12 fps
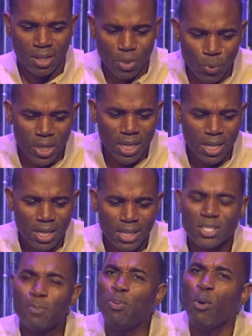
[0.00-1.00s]
Three,
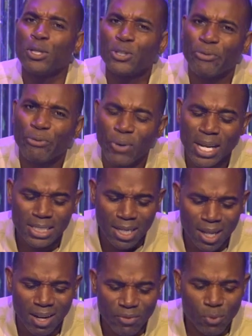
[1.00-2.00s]
support your friends
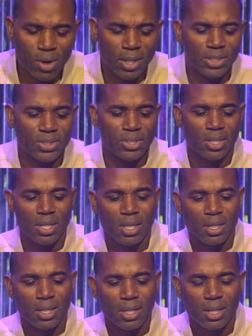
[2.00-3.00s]
and loved ones
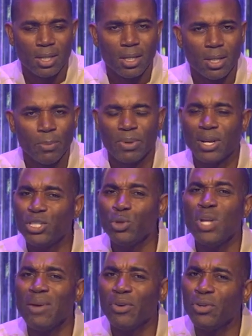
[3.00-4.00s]
because you
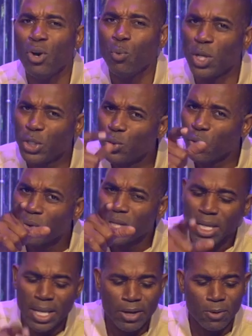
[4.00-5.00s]
never know when you're gonna
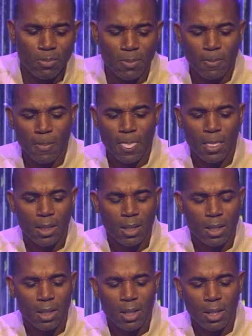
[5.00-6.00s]
need help.
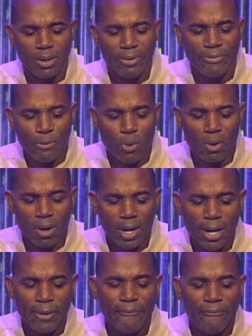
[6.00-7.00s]
Four,
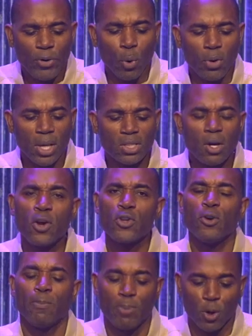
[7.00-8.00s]
focus on
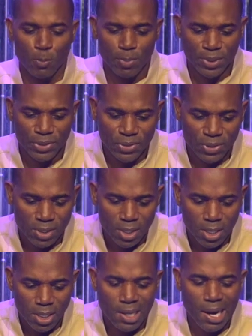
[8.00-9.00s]
your purpose
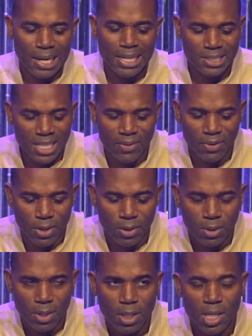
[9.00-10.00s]
God has given you.
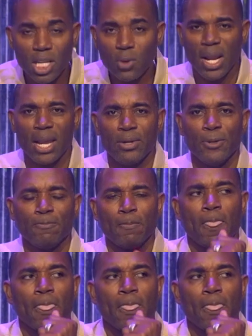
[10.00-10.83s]
You know what I do?